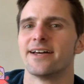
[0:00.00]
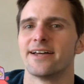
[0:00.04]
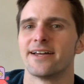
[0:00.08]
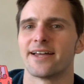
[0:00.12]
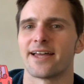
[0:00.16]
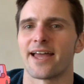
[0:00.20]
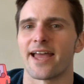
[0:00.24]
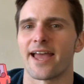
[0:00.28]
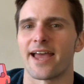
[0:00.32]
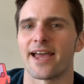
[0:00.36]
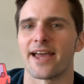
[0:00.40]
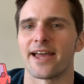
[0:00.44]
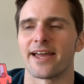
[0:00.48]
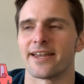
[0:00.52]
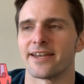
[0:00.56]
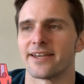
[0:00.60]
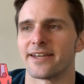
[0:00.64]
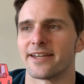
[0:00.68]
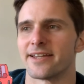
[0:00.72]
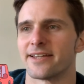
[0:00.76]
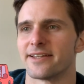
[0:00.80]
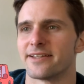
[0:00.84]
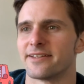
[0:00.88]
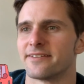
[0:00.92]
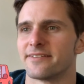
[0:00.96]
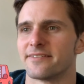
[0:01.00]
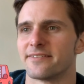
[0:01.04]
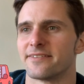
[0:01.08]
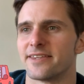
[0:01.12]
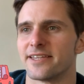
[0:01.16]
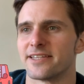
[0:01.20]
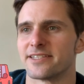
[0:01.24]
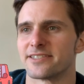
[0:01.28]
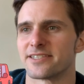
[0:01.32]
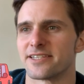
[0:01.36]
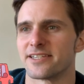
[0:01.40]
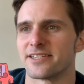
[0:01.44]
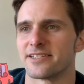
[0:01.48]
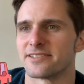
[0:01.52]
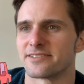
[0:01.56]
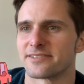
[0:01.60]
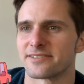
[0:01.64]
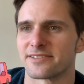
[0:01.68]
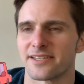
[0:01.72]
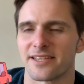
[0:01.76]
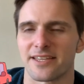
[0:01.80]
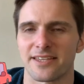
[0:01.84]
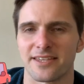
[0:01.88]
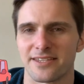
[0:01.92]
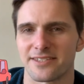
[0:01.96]
And this
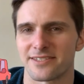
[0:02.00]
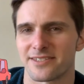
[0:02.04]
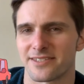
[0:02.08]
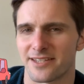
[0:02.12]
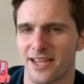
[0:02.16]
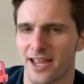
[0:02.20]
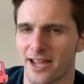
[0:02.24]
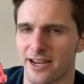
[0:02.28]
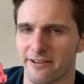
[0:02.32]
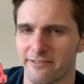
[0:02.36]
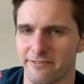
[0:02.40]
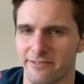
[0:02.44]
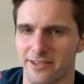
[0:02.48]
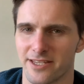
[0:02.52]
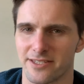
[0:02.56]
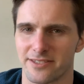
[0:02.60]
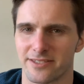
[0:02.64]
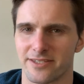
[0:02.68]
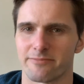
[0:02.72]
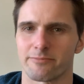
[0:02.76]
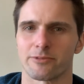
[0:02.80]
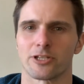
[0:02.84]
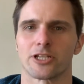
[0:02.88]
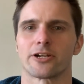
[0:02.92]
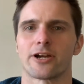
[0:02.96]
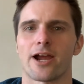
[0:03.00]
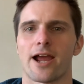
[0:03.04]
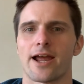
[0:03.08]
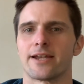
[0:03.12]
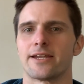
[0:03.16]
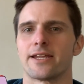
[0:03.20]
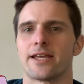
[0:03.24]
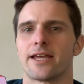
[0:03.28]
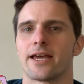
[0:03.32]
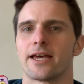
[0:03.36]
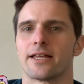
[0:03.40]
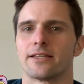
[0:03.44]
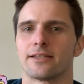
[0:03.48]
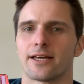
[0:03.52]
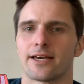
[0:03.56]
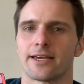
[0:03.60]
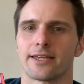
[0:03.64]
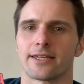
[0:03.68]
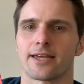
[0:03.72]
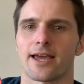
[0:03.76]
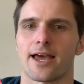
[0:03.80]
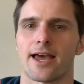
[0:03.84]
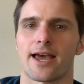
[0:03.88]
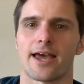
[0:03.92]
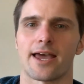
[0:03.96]
is kind of a similar idea.
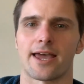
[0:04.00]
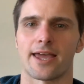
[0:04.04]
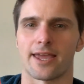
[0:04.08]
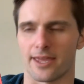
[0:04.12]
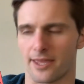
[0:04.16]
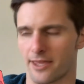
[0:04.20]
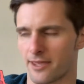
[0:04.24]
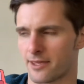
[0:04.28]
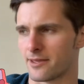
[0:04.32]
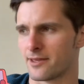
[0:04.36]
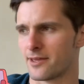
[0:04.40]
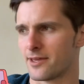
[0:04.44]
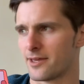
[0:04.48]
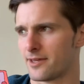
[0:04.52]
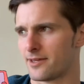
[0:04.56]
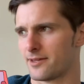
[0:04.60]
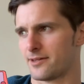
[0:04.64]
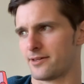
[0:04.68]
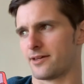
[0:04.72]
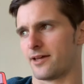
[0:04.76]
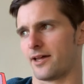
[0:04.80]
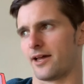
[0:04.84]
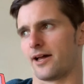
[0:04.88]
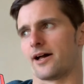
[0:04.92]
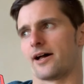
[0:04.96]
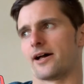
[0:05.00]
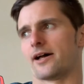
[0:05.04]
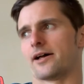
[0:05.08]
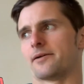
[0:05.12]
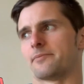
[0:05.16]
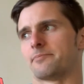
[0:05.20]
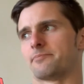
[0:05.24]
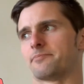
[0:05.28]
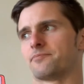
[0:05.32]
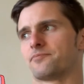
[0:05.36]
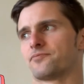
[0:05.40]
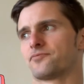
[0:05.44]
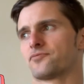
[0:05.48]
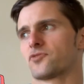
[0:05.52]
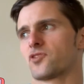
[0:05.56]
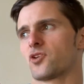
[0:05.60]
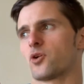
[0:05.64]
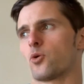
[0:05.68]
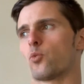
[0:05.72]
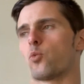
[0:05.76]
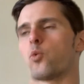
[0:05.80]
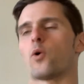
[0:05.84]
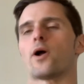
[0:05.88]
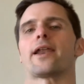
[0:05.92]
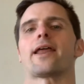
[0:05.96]
Like I
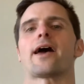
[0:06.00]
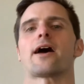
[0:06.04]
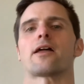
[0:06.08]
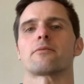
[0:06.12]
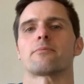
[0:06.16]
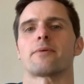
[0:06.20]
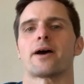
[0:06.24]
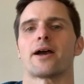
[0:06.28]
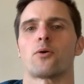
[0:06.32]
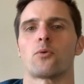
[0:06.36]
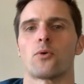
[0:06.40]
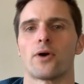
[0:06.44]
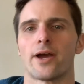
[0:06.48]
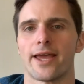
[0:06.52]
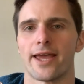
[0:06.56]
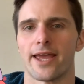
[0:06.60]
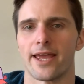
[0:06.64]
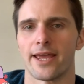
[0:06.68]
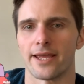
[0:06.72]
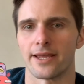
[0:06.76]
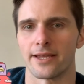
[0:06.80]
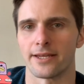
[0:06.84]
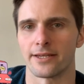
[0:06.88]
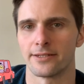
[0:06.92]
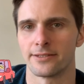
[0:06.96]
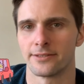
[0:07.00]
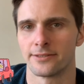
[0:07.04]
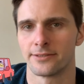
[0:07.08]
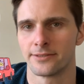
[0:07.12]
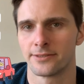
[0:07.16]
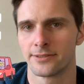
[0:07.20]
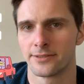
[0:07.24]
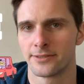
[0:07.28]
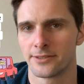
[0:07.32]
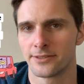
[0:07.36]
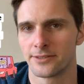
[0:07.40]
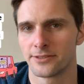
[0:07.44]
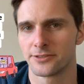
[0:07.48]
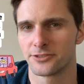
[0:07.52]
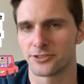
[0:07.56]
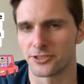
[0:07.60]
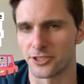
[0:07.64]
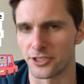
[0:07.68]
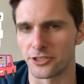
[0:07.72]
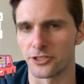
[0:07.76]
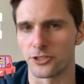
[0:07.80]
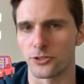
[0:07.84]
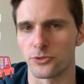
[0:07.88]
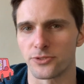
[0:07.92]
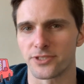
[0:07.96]
went out of my way
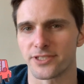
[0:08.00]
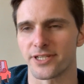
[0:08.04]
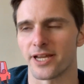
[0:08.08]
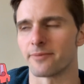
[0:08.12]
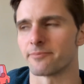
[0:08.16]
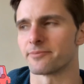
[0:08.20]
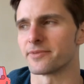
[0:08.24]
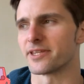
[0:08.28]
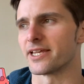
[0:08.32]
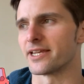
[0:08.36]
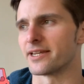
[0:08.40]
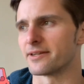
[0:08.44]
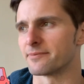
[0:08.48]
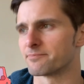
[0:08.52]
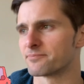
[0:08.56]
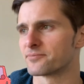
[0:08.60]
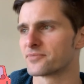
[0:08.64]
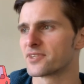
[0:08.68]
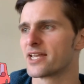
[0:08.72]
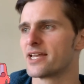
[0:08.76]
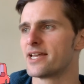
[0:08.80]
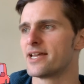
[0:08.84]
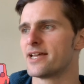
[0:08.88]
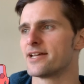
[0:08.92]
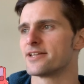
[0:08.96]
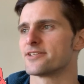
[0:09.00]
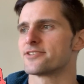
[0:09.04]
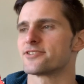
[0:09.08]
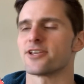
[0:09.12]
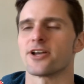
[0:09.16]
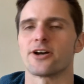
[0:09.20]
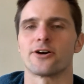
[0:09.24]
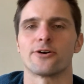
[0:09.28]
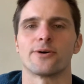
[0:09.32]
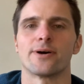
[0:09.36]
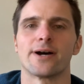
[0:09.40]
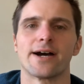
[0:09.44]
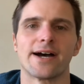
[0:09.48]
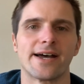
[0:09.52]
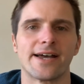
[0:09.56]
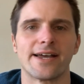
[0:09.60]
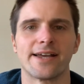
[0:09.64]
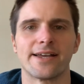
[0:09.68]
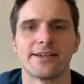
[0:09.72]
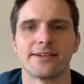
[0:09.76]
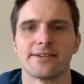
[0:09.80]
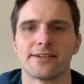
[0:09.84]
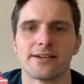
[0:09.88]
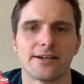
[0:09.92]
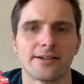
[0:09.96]
to do something.
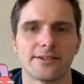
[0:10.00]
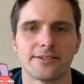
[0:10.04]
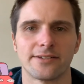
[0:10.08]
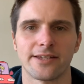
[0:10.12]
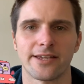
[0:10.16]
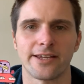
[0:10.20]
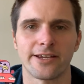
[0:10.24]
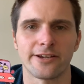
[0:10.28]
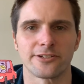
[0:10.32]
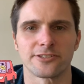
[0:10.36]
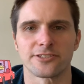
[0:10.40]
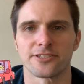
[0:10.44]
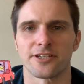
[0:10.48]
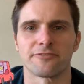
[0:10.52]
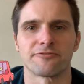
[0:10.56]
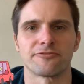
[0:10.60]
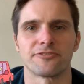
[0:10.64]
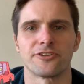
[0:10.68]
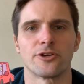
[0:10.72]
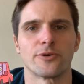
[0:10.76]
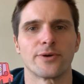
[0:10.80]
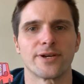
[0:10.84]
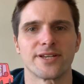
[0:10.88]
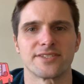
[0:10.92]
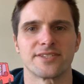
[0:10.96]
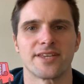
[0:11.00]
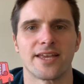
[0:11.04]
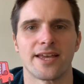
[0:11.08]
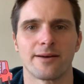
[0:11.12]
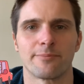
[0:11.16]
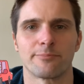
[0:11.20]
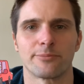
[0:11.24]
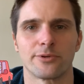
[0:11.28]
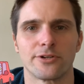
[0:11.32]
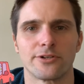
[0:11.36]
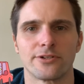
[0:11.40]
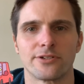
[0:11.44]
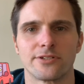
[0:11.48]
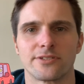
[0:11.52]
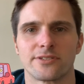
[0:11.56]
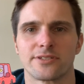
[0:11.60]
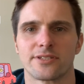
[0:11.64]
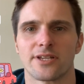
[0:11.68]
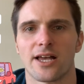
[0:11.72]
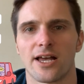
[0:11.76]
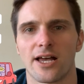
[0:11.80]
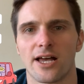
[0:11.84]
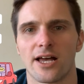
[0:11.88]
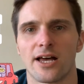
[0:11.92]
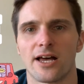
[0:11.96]
So here's a few examples
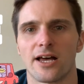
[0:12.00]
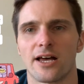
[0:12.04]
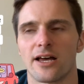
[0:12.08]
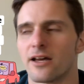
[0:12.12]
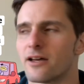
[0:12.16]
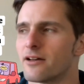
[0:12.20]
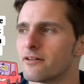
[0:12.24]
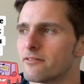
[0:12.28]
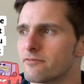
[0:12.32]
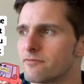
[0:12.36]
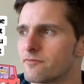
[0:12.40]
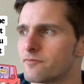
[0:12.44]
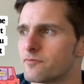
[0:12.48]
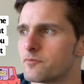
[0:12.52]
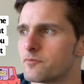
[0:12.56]
of